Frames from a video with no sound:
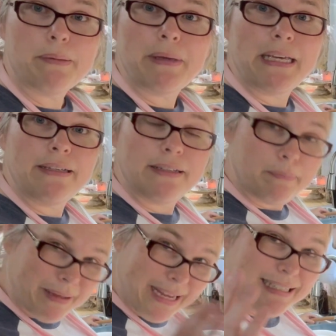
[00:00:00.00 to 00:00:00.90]
me,
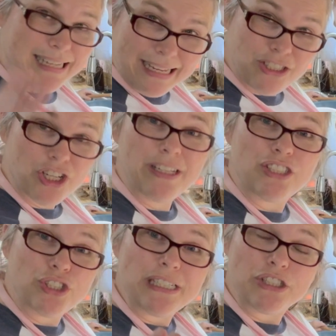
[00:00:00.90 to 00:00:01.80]
pay attention
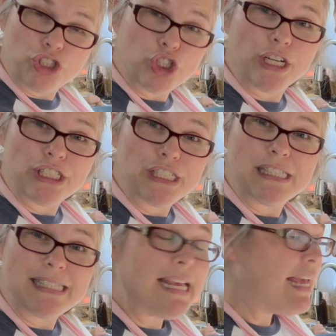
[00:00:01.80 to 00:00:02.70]
to the
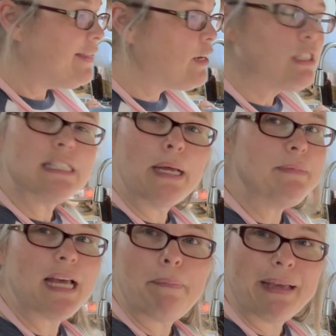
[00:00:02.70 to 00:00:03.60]
instructions. There's some
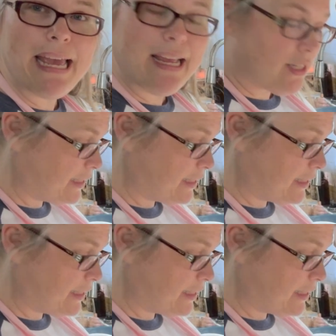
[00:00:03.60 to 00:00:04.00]
type of chaos